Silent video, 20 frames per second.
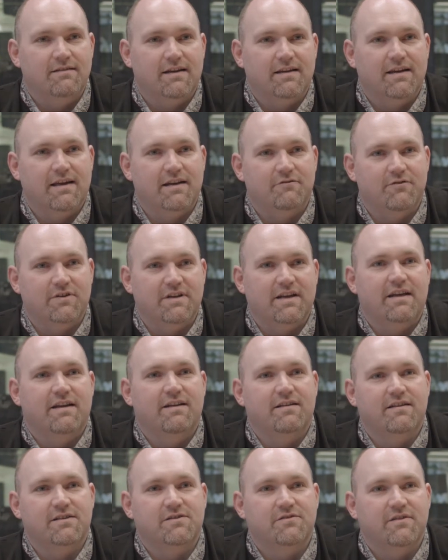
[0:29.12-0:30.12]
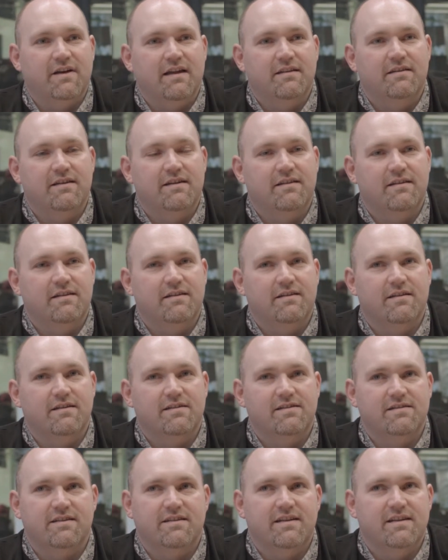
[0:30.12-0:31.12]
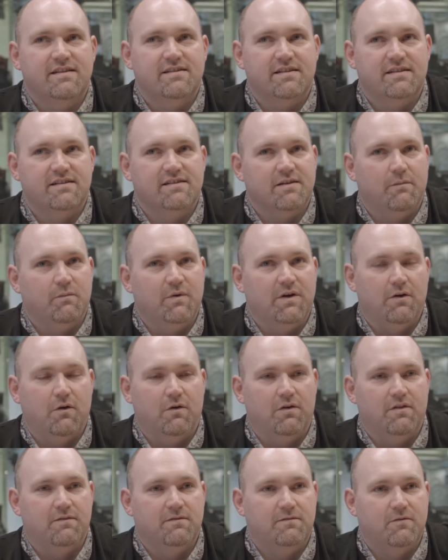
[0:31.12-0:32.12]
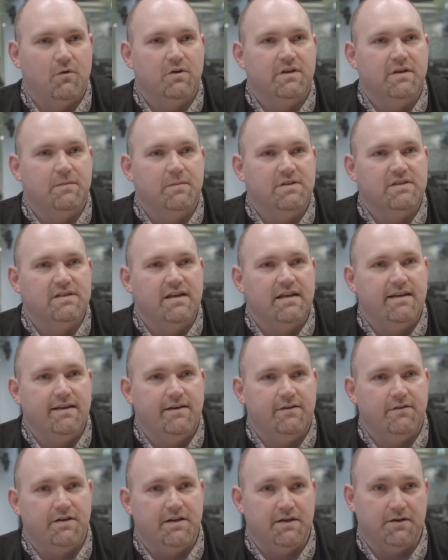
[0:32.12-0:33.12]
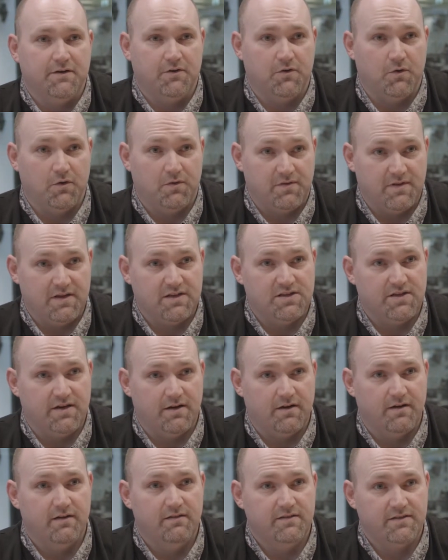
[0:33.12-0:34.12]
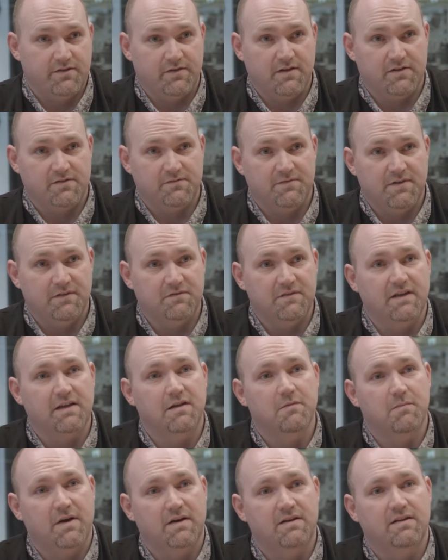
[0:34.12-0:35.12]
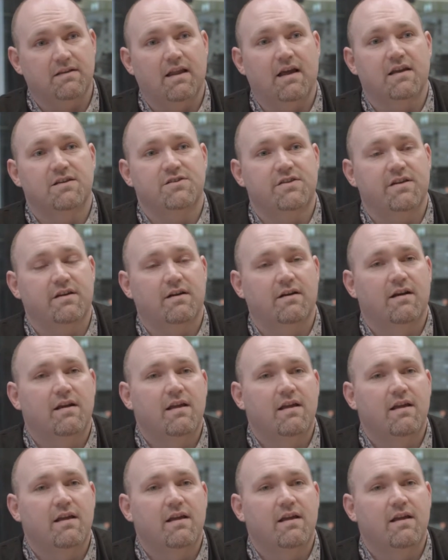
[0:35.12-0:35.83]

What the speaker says: a kind of ridiculous rate. I think the statistics somewhere north of 40% year-on-year growth this year, 2015 compared to last year.